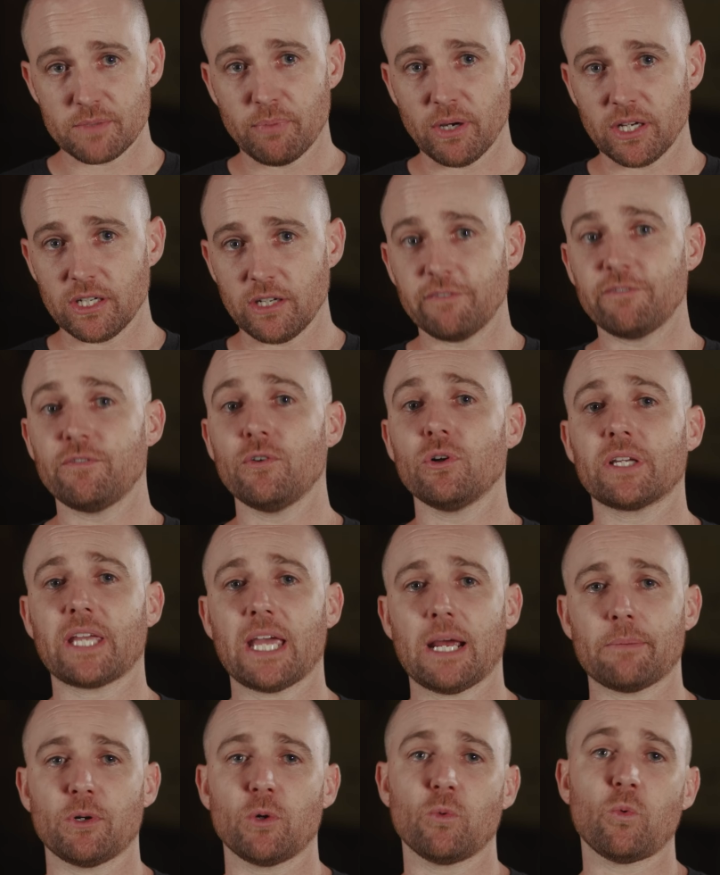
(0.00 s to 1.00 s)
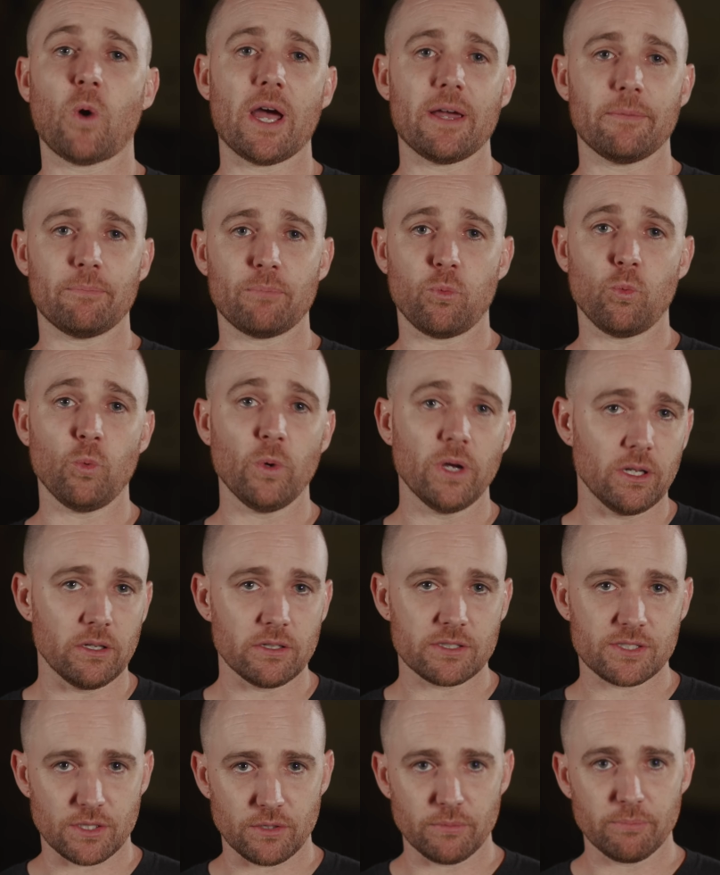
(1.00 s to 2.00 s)
but a full camera wipe will,
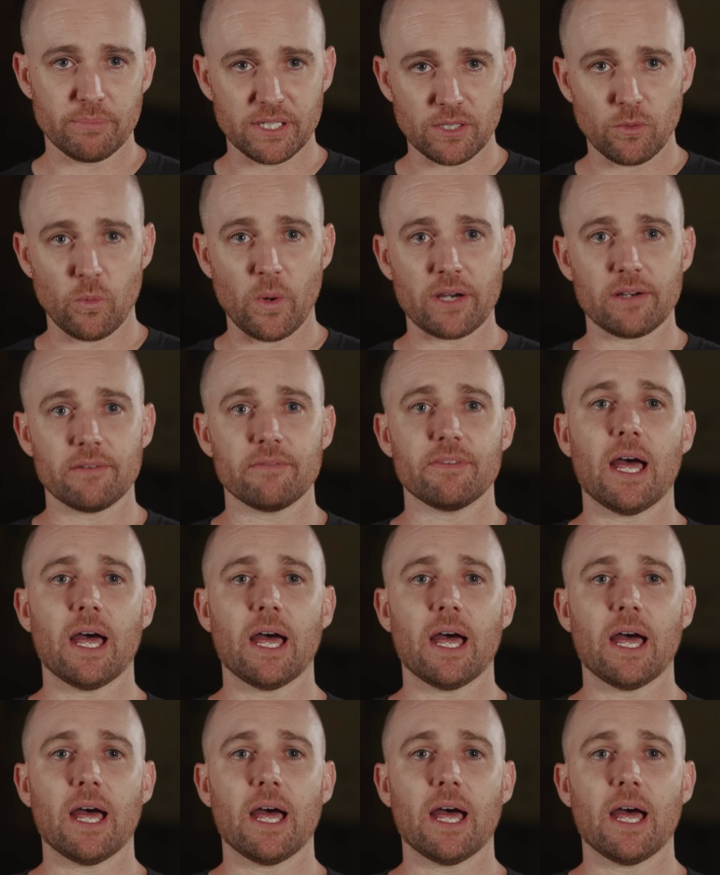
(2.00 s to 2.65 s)
so be aware of